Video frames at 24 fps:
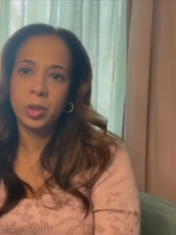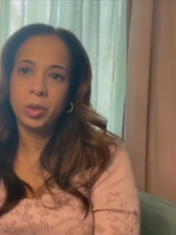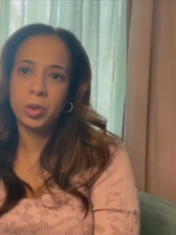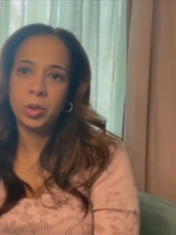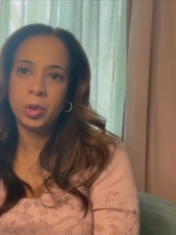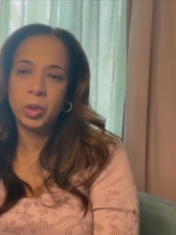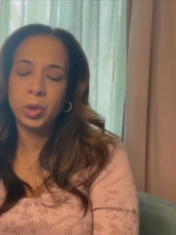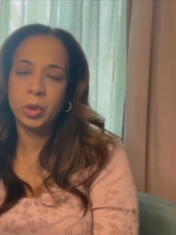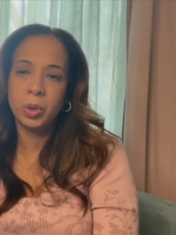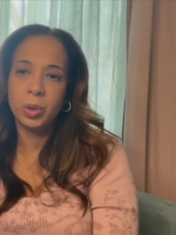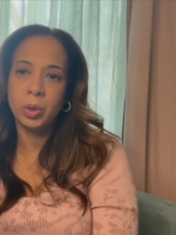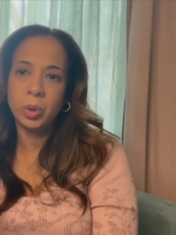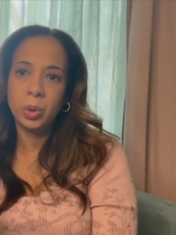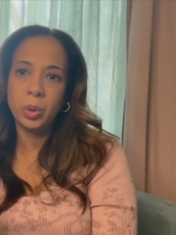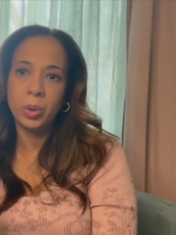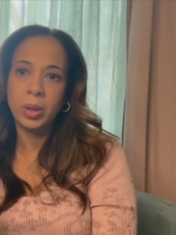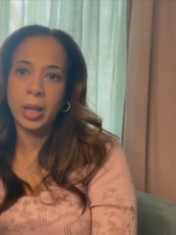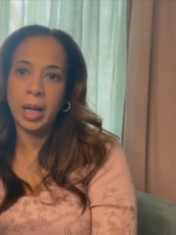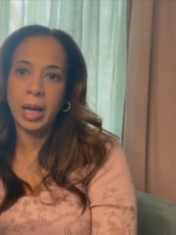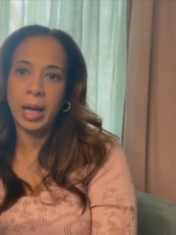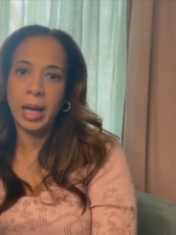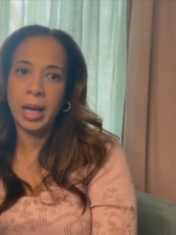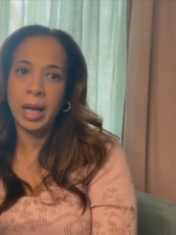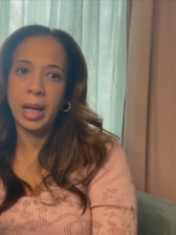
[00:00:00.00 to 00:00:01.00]
to do
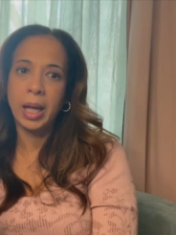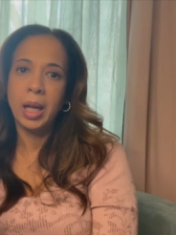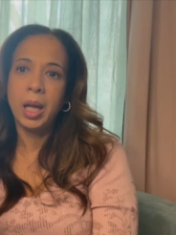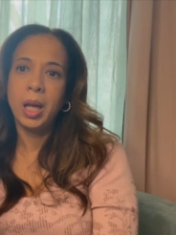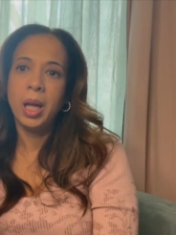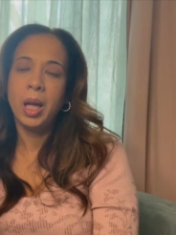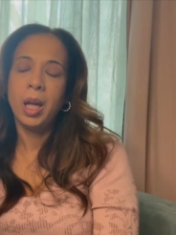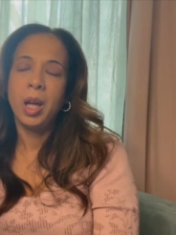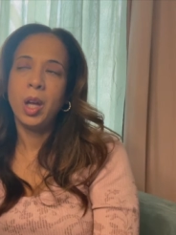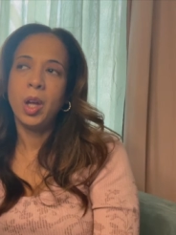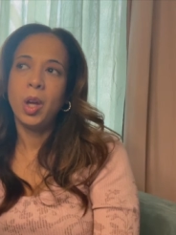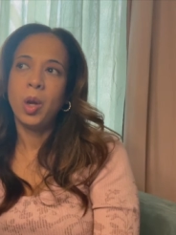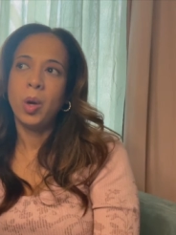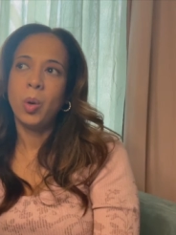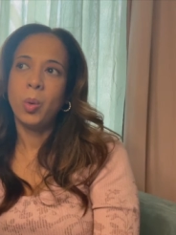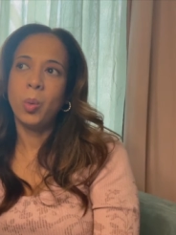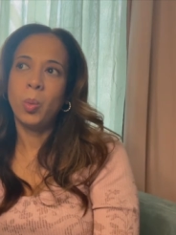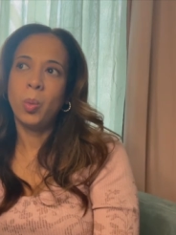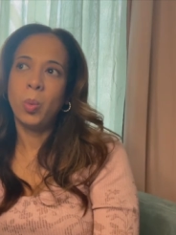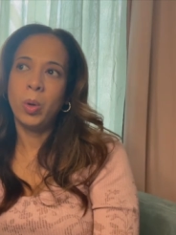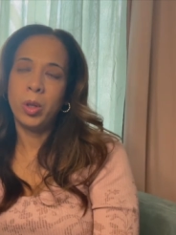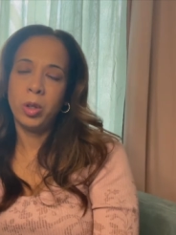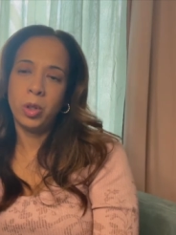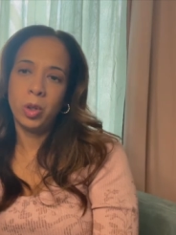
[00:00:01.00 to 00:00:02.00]
that
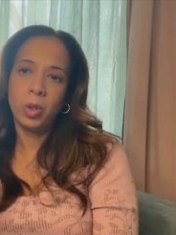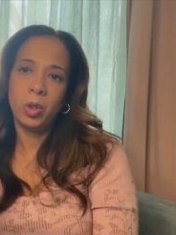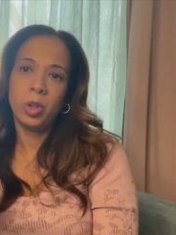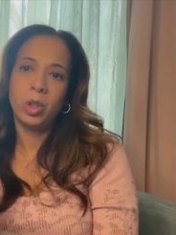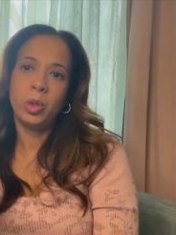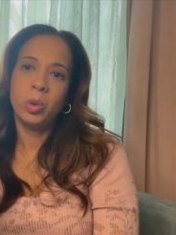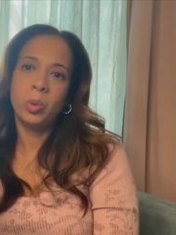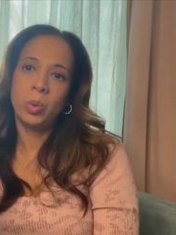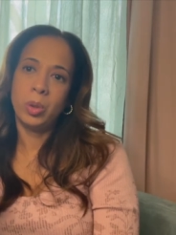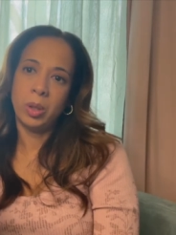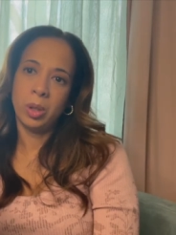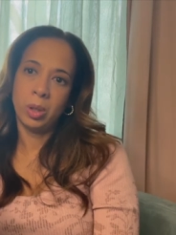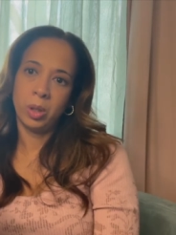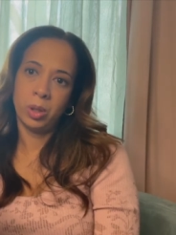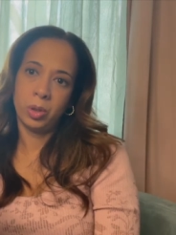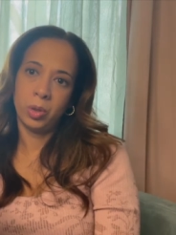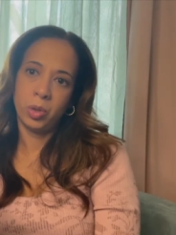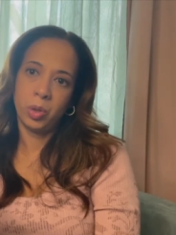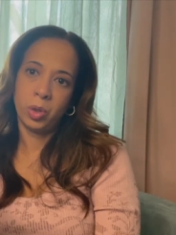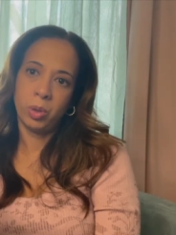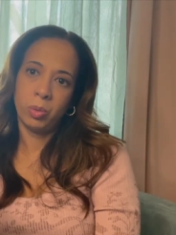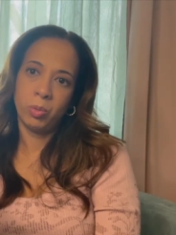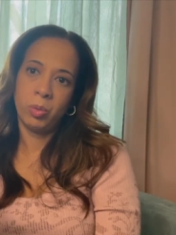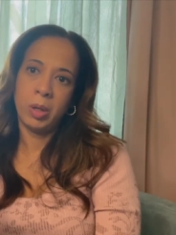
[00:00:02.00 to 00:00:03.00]
when you're going to do an
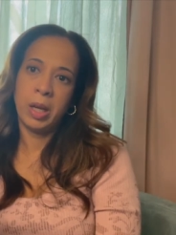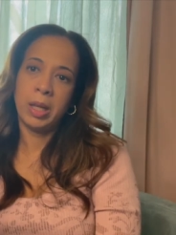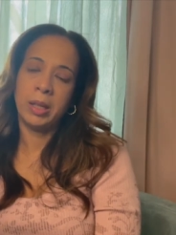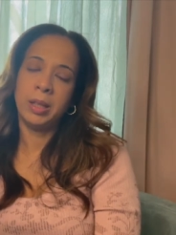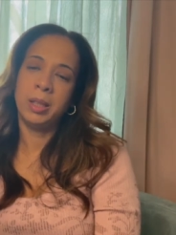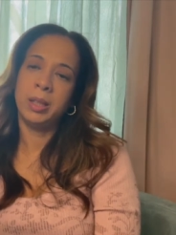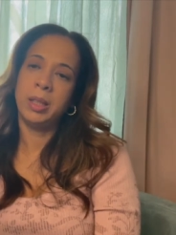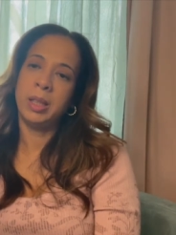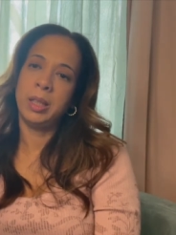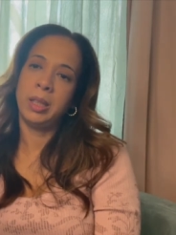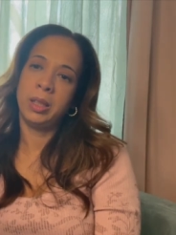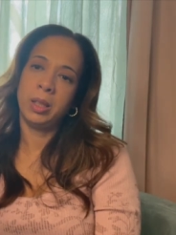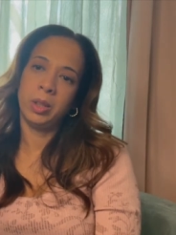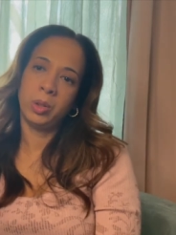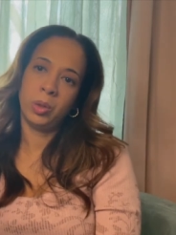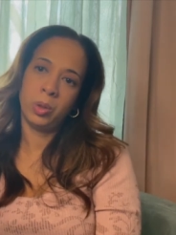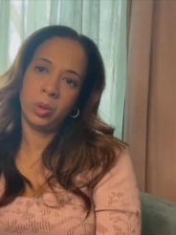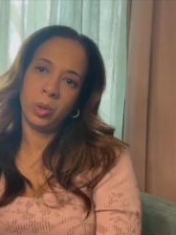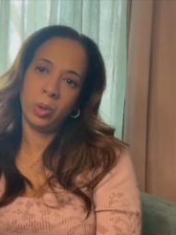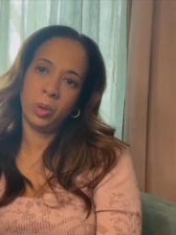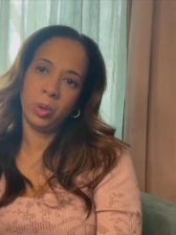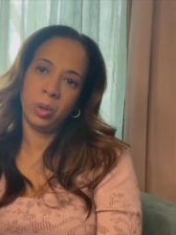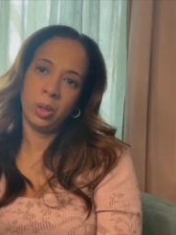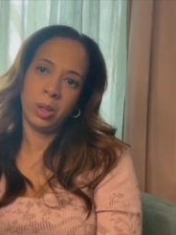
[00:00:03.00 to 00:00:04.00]
arch rather than the
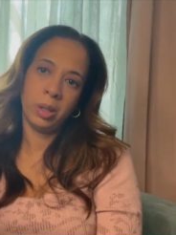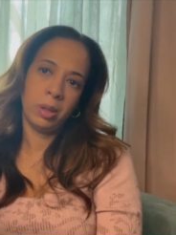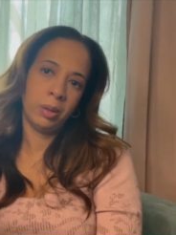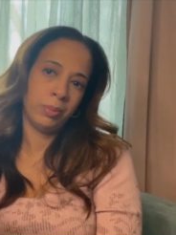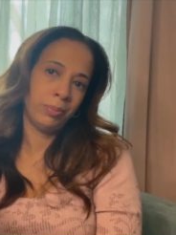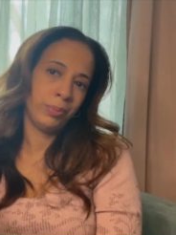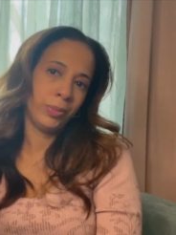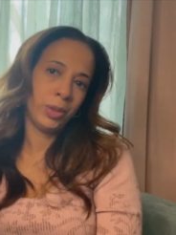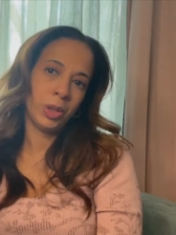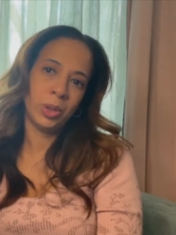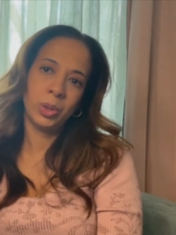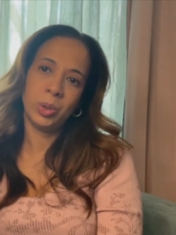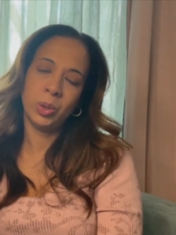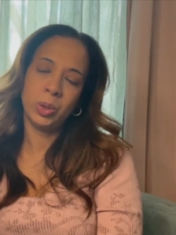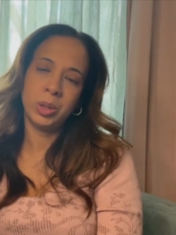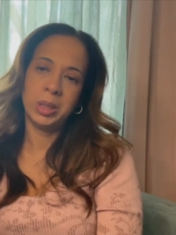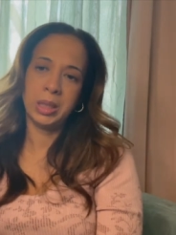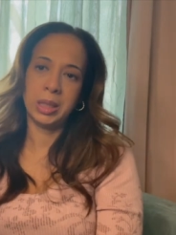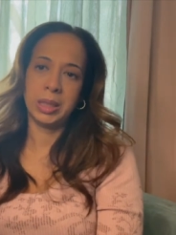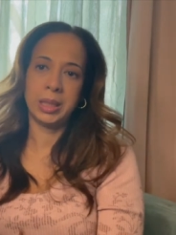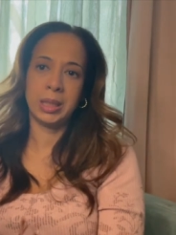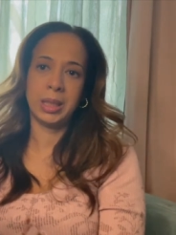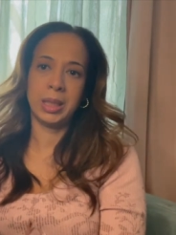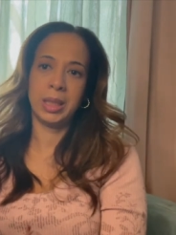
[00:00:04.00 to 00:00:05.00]
two, um, the two
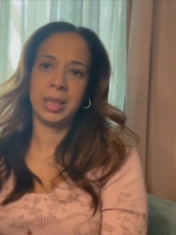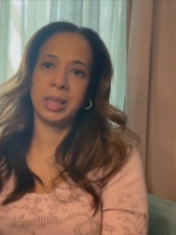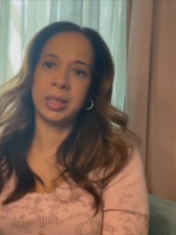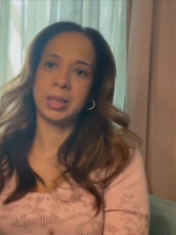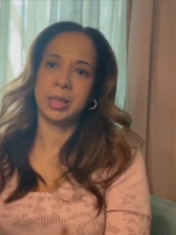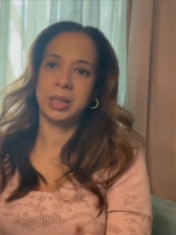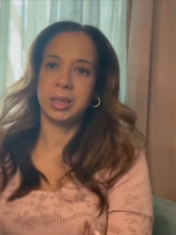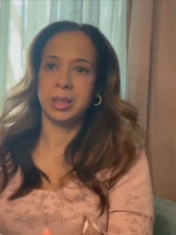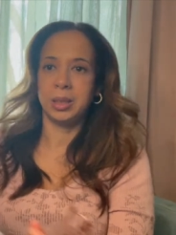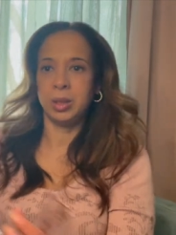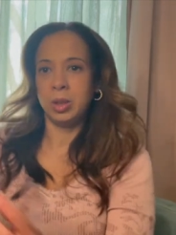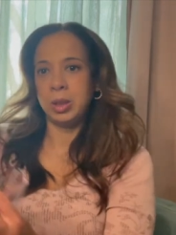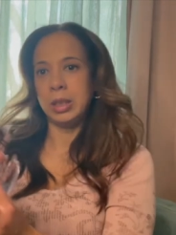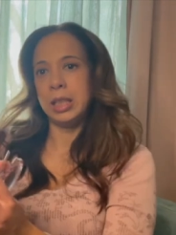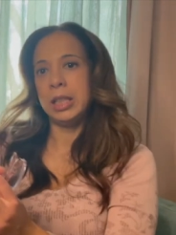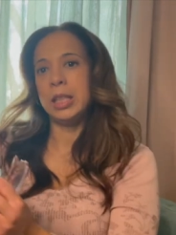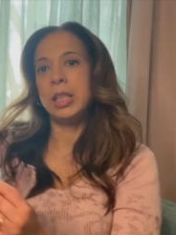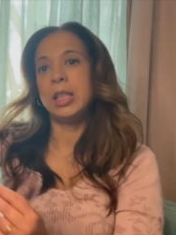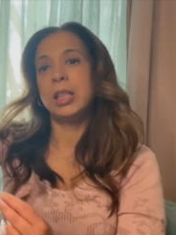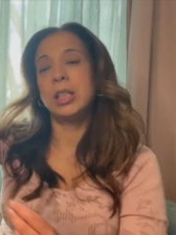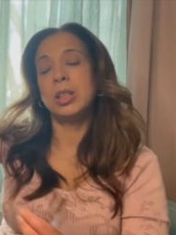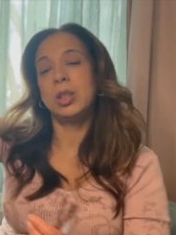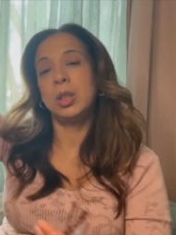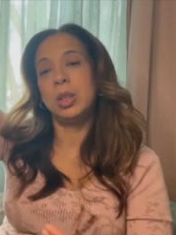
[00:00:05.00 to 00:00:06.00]
sixty, because you need
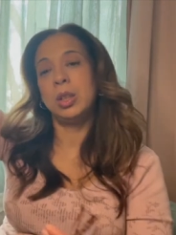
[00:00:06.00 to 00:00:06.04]
it, you